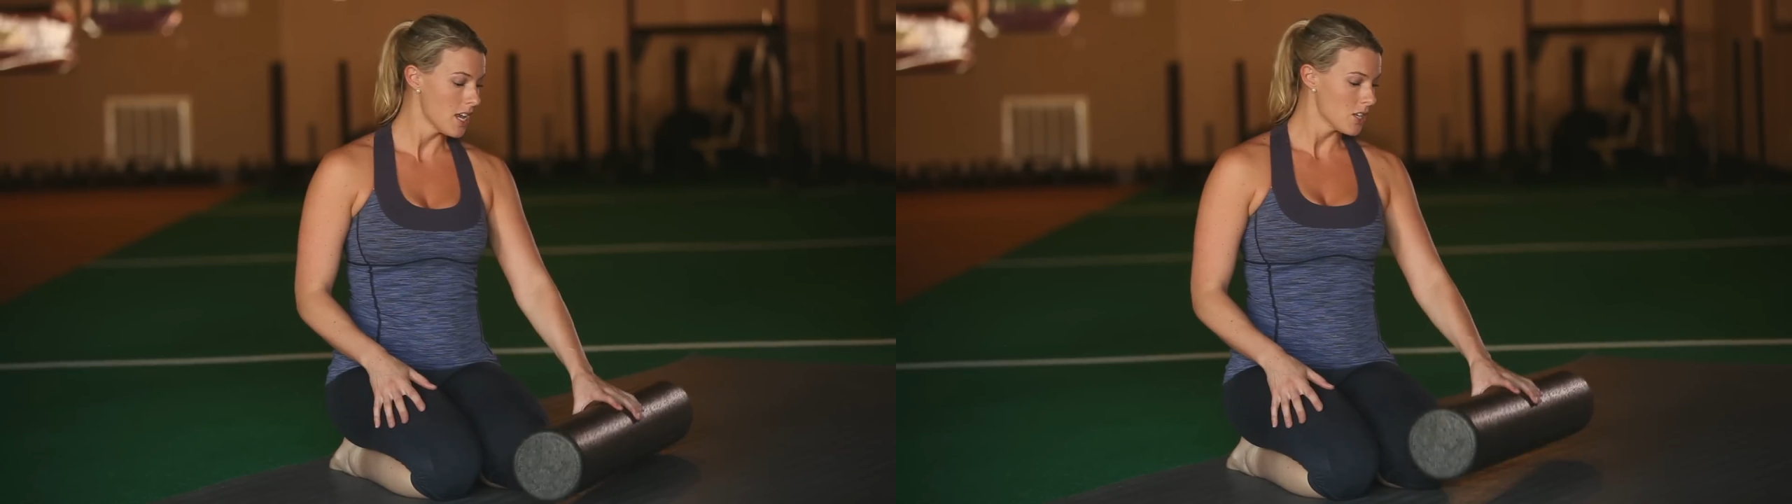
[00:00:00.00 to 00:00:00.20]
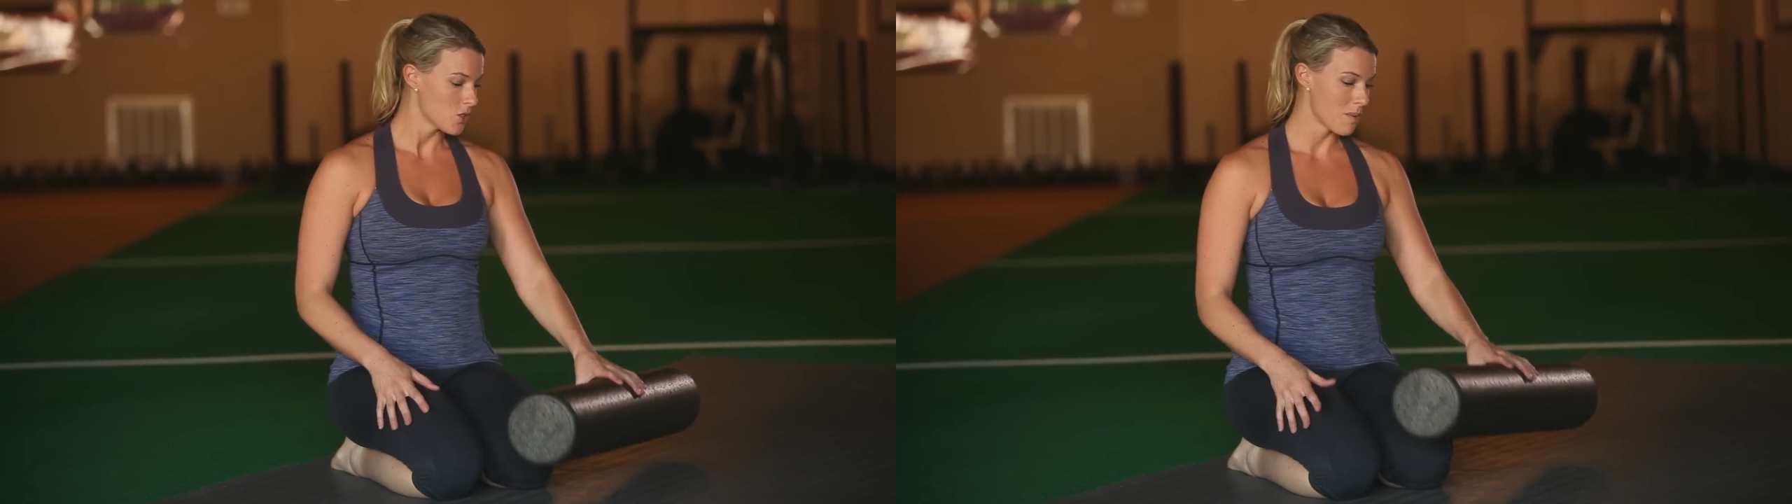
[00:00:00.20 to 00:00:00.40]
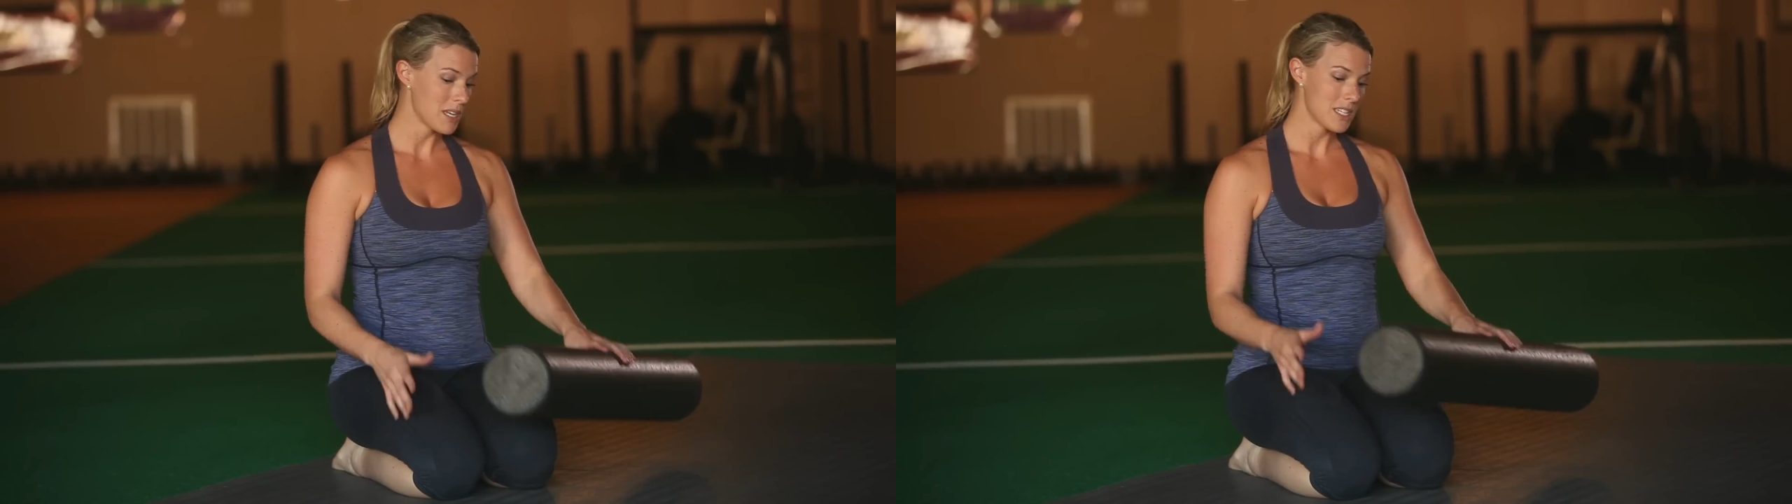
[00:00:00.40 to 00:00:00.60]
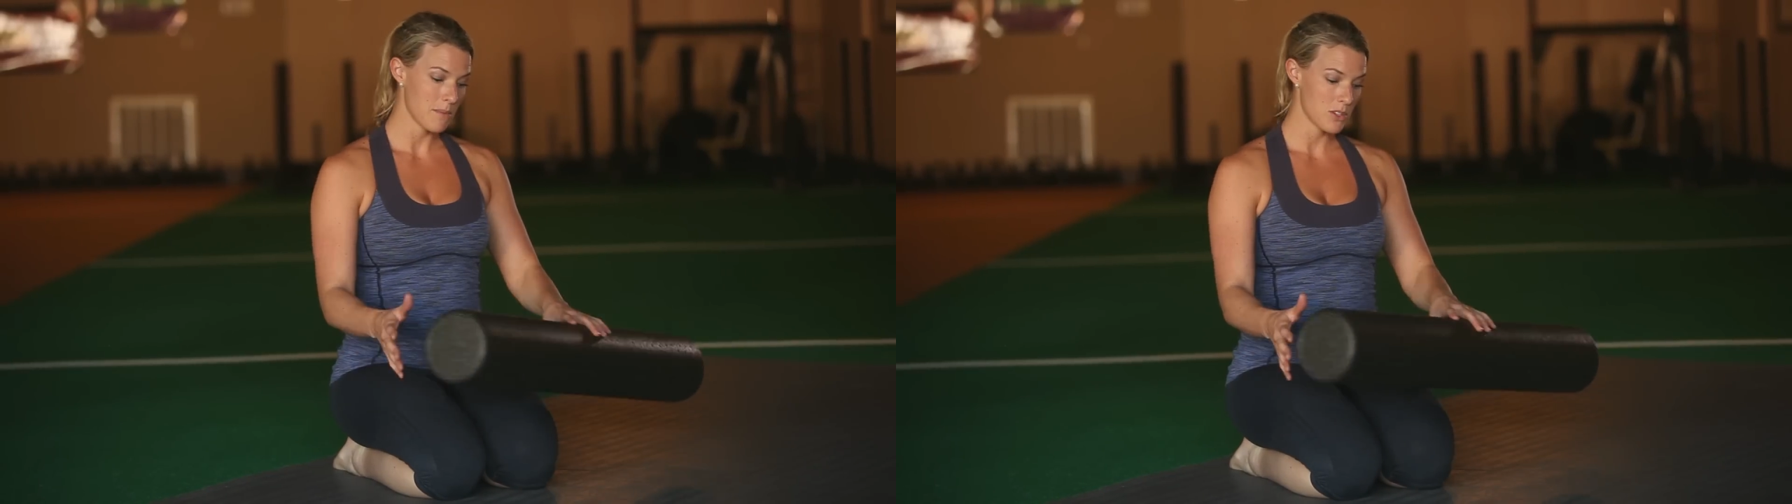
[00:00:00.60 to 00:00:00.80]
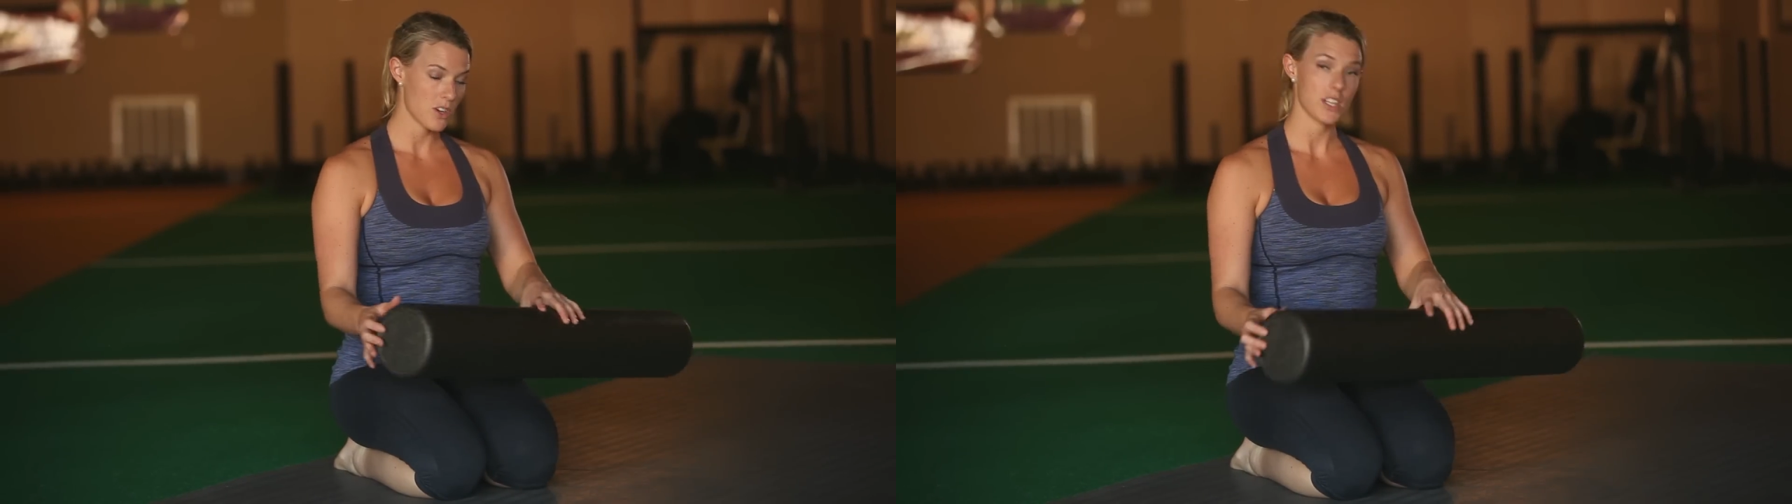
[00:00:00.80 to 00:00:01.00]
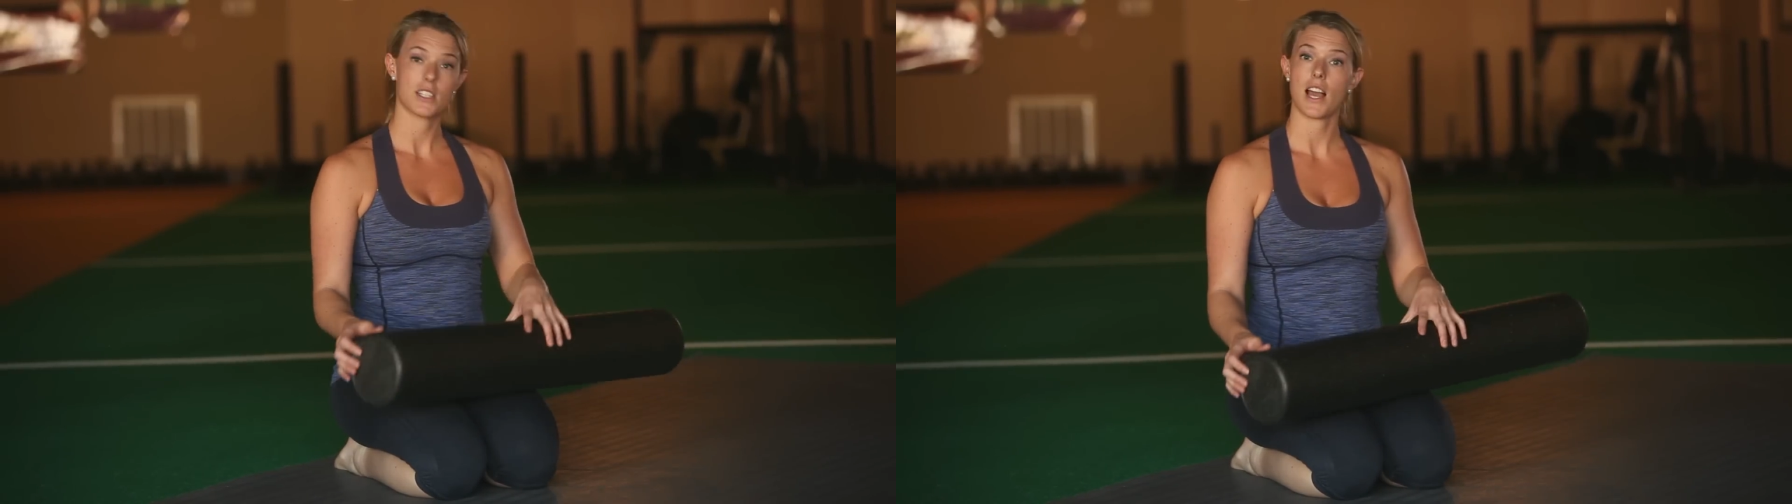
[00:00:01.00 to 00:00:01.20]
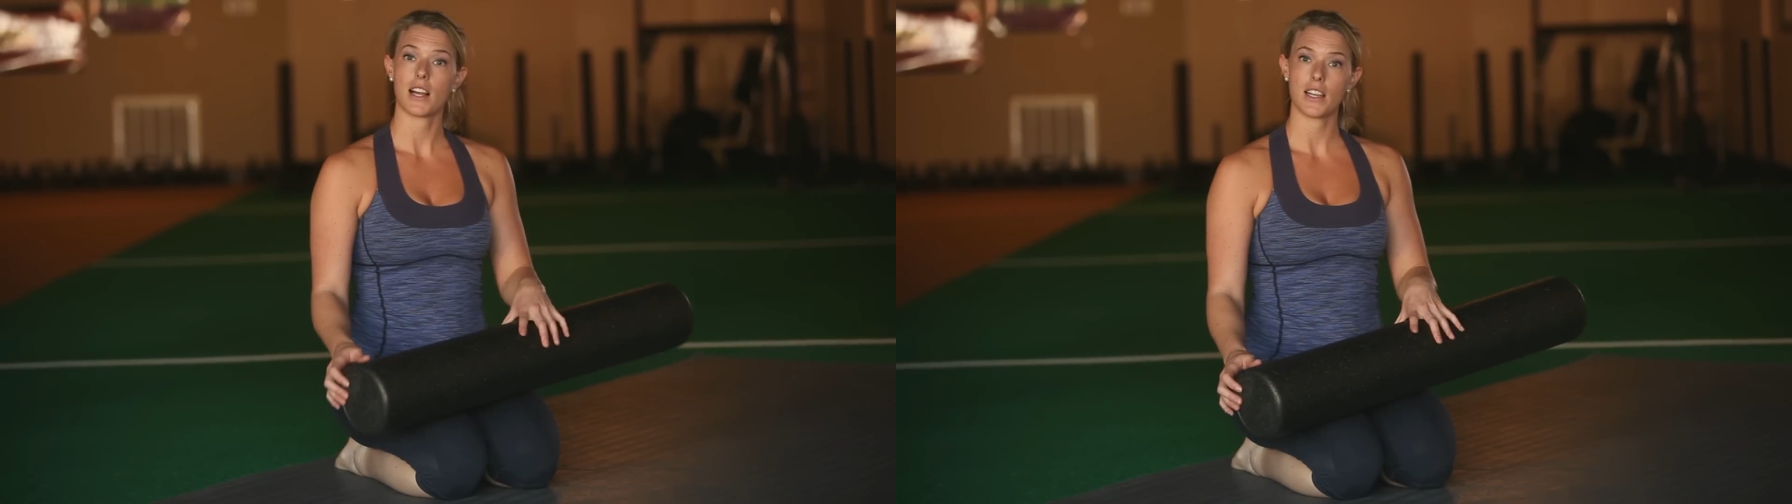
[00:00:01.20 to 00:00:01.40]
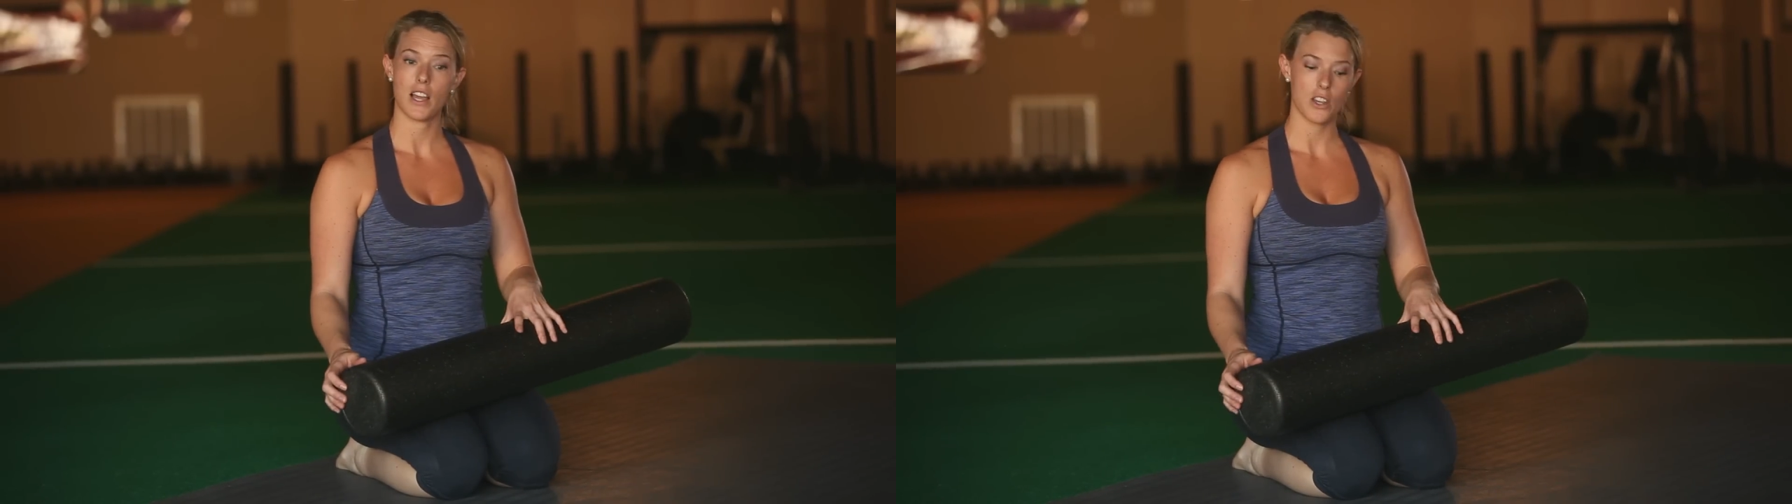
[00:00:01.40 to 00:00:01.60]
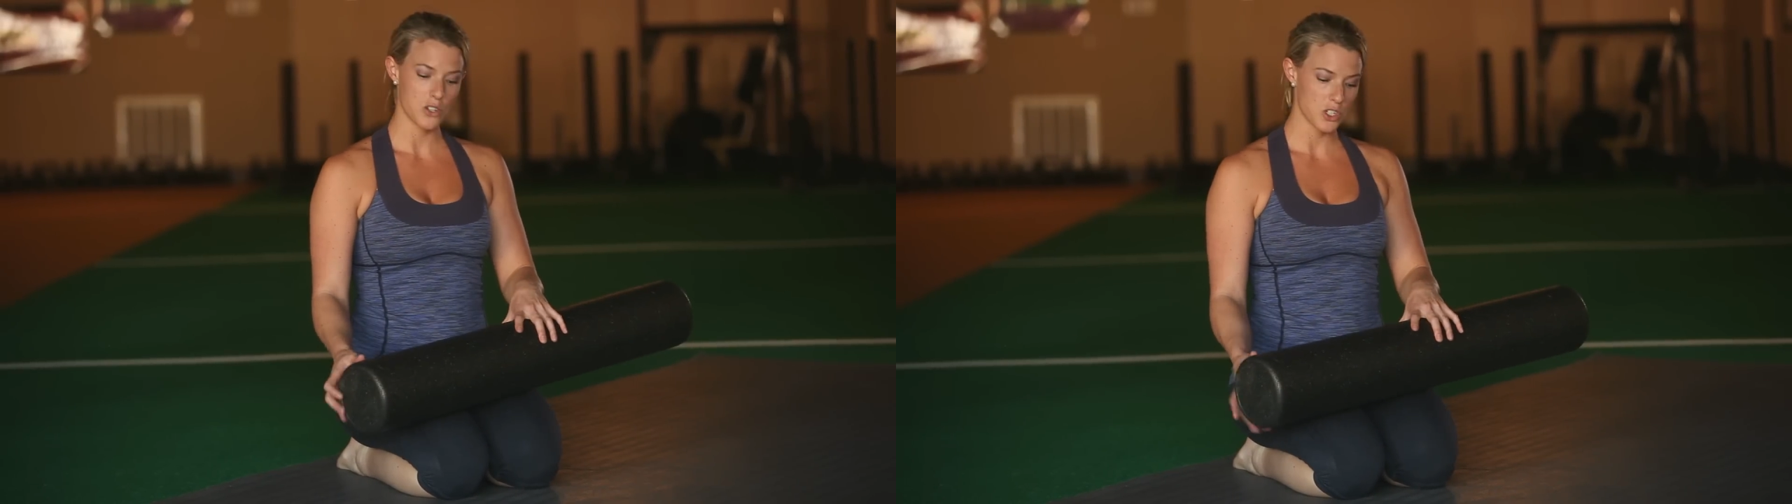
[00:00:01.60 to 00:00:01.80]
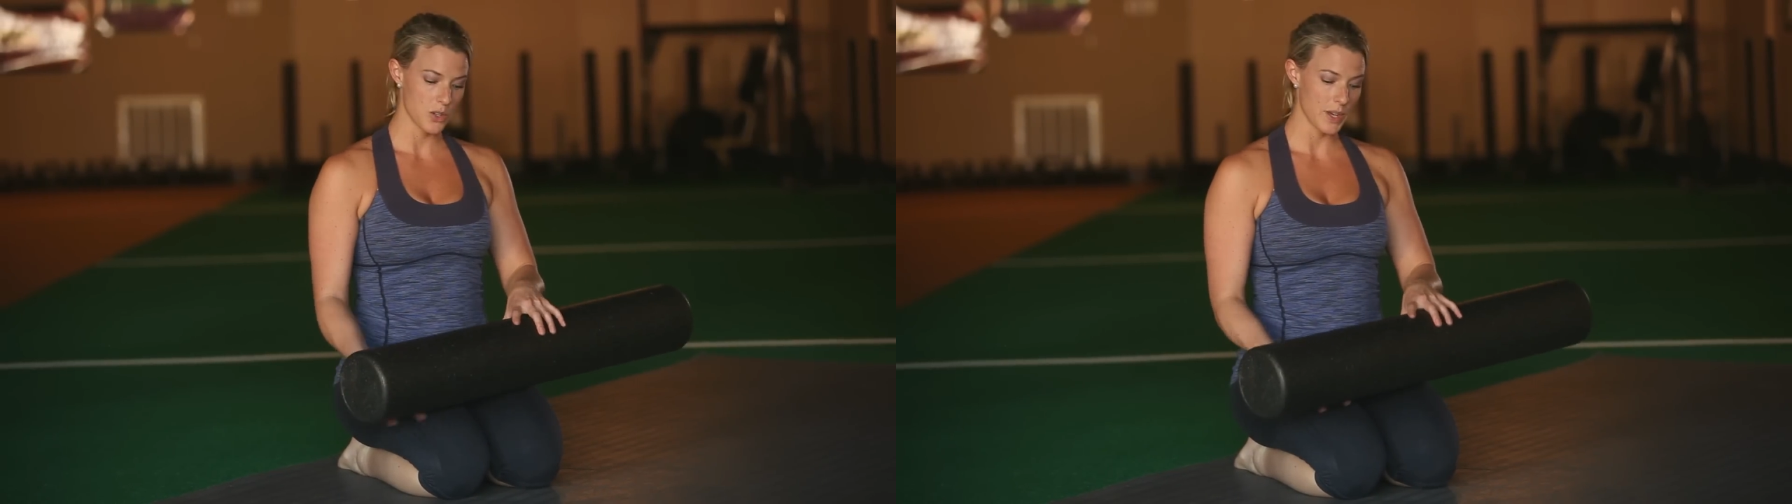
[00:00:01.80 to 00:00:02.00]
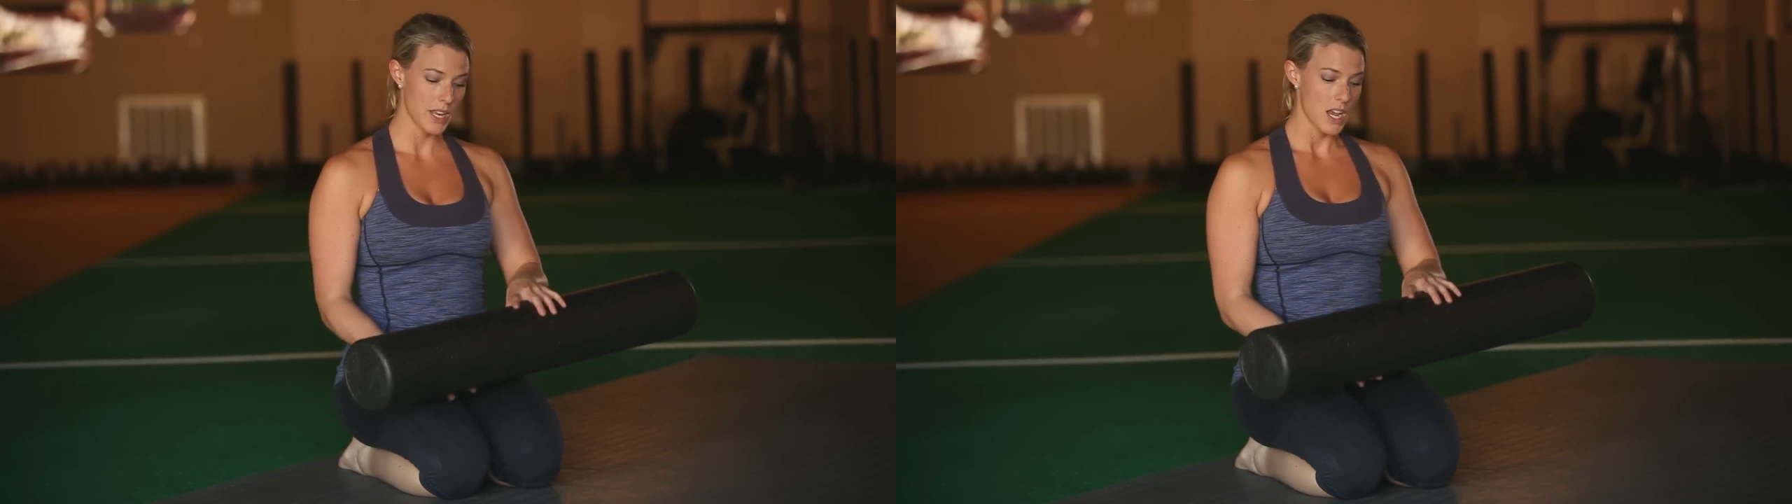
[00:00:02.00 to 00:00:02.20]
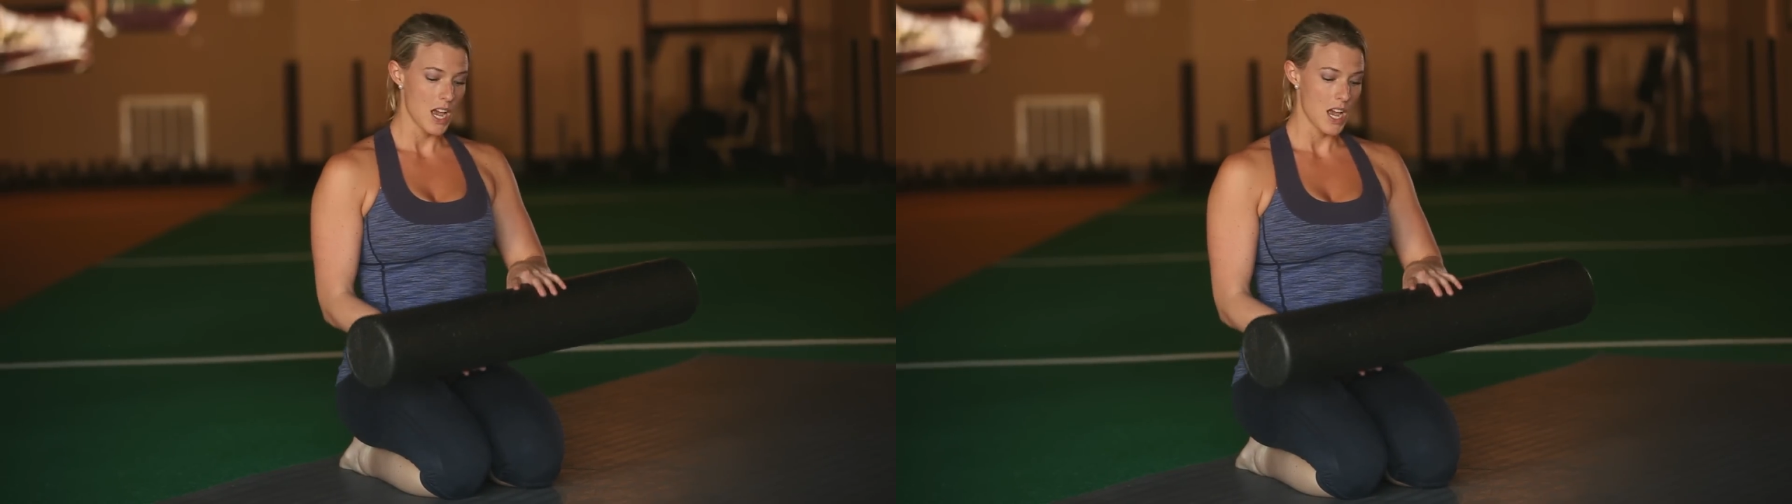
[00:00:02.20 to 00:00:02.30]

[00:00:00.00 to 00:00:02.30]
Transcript: So I'm going to demonstrate exactly how you should do it.